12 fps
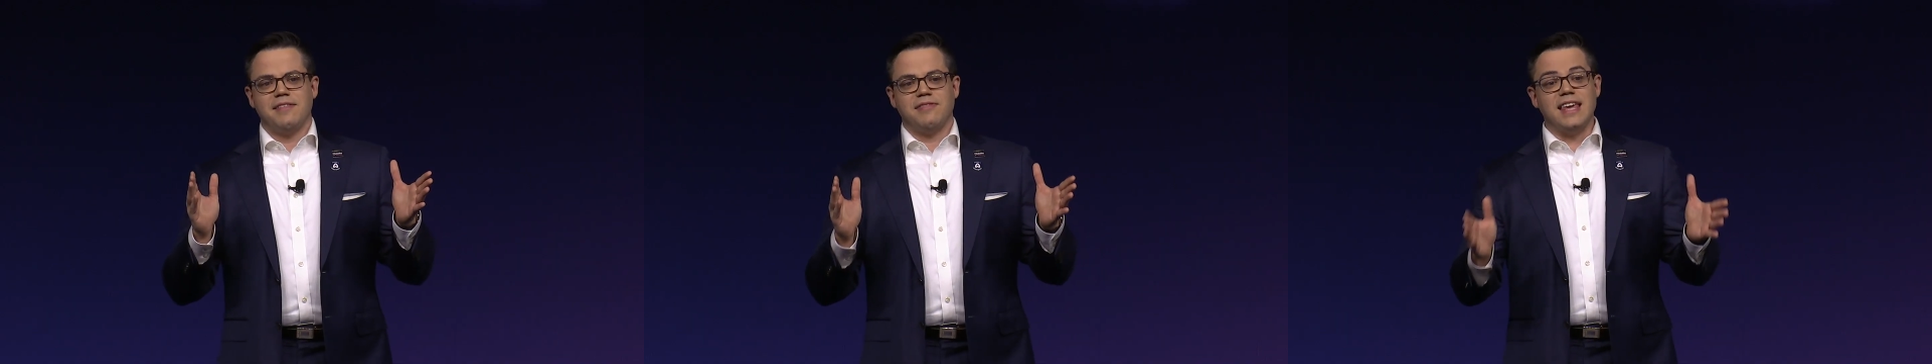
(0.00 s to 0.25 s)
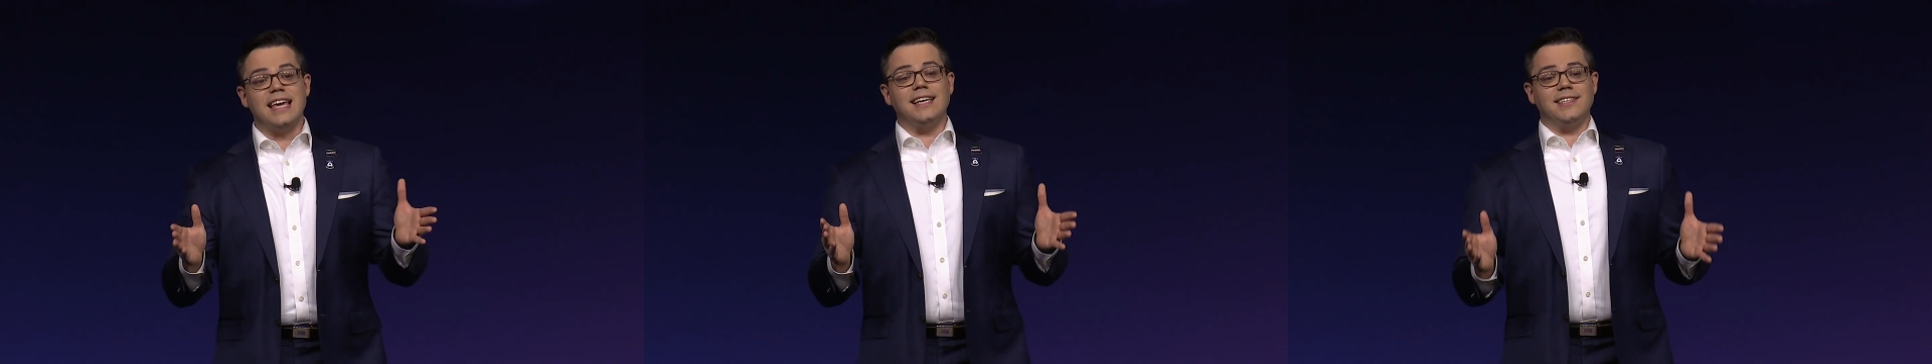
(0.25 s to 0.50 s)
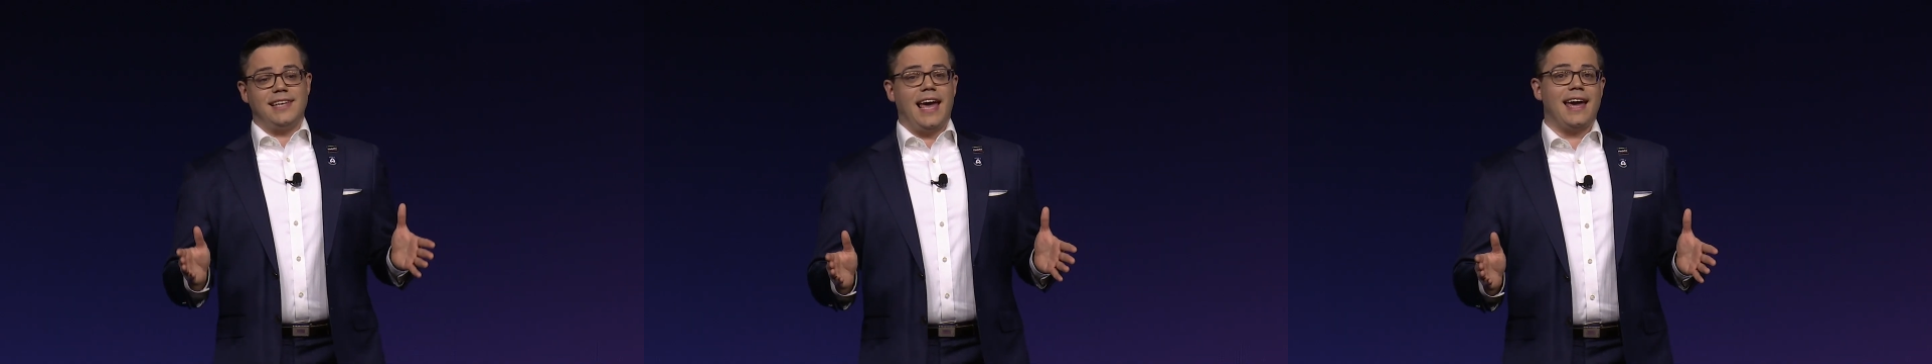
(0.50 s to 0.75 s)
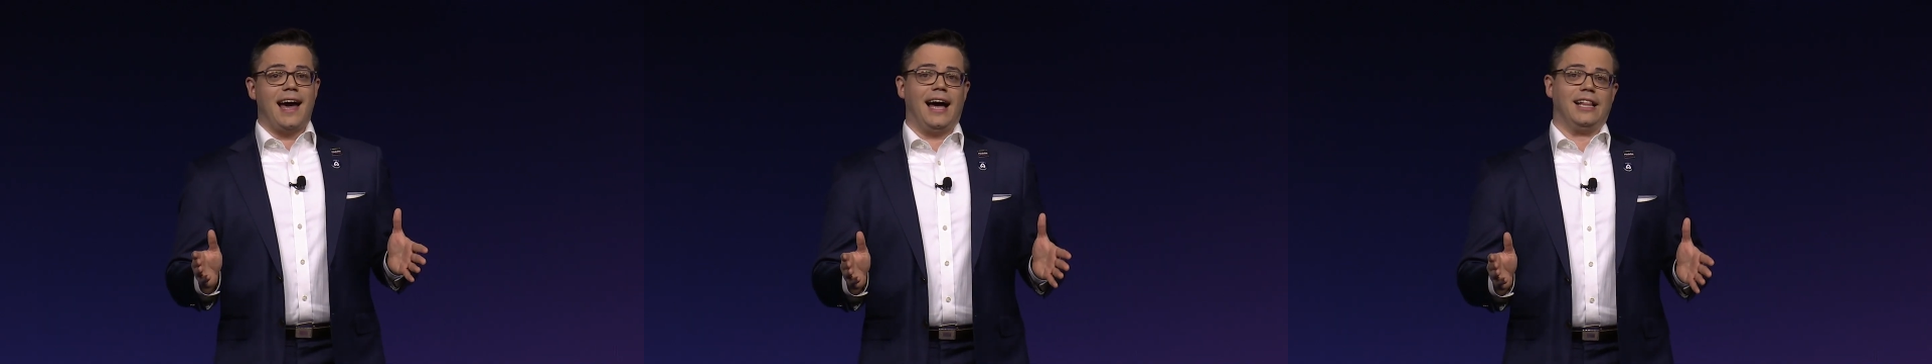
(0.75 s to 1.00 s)
These
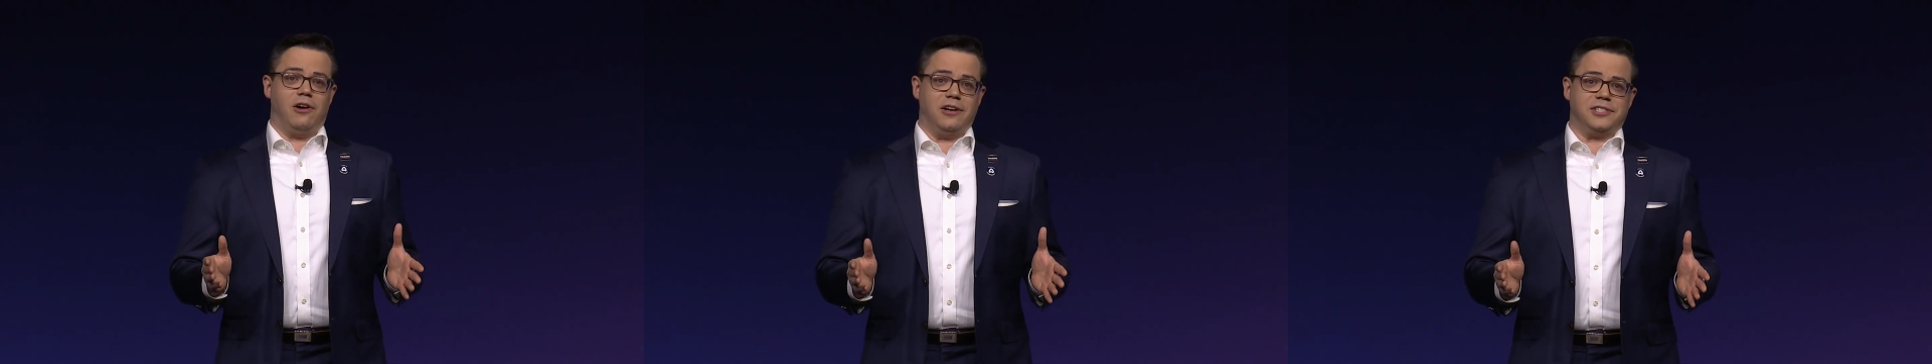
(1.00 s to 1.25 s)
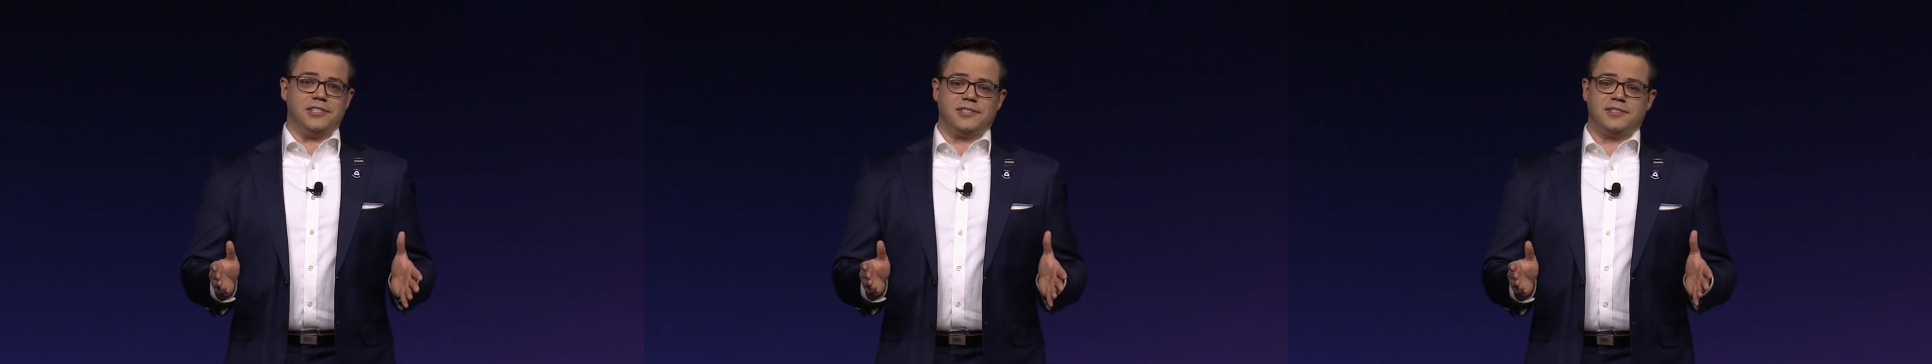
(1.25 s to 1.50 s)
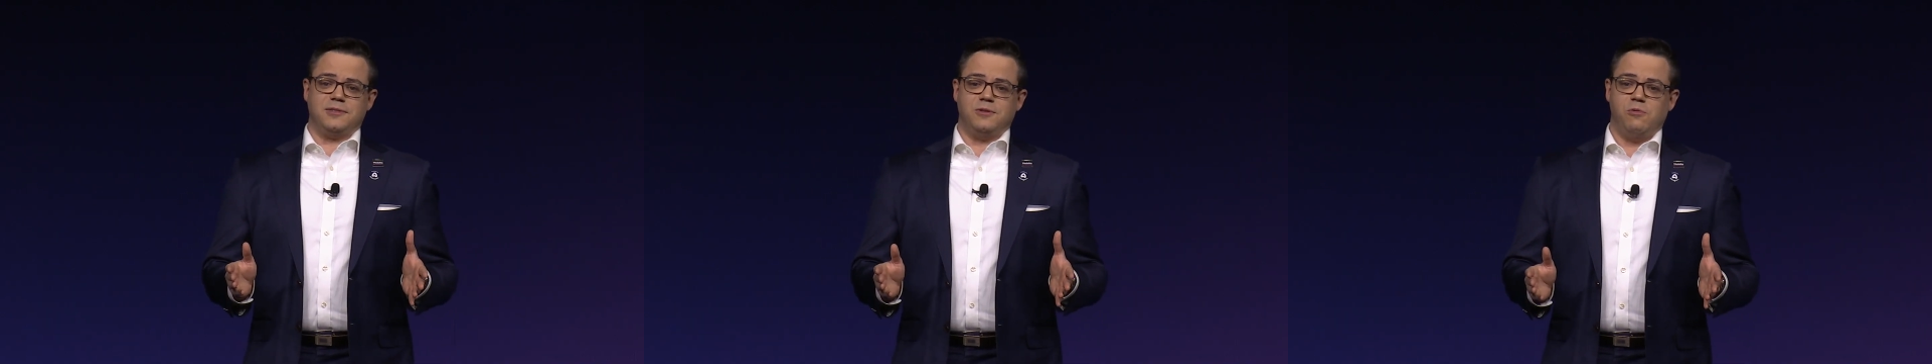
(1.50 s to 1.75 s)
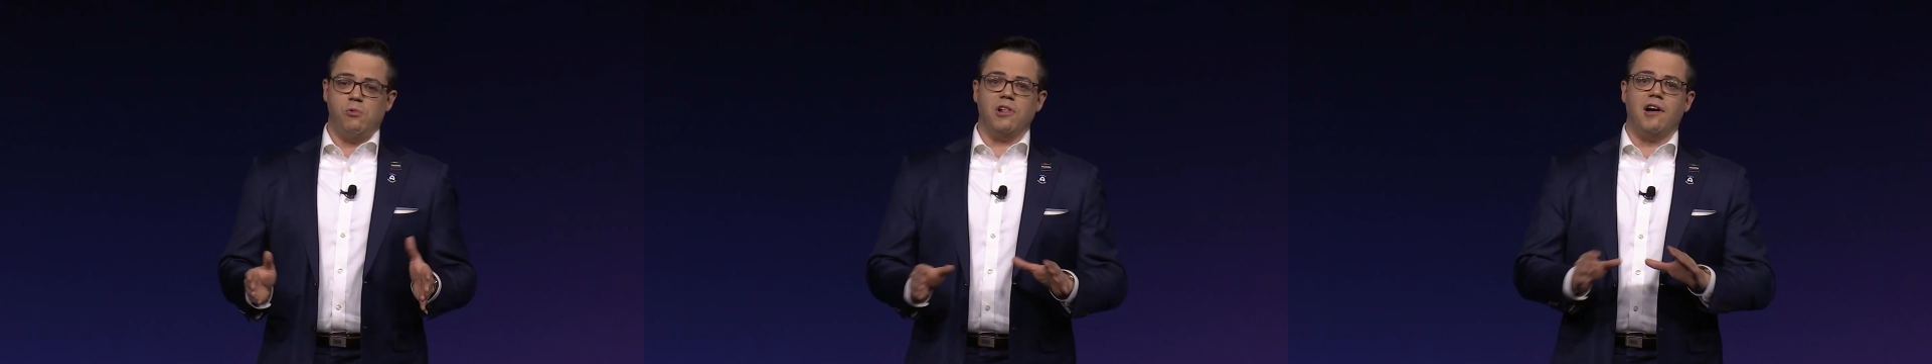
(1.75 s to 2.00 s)
AI launches will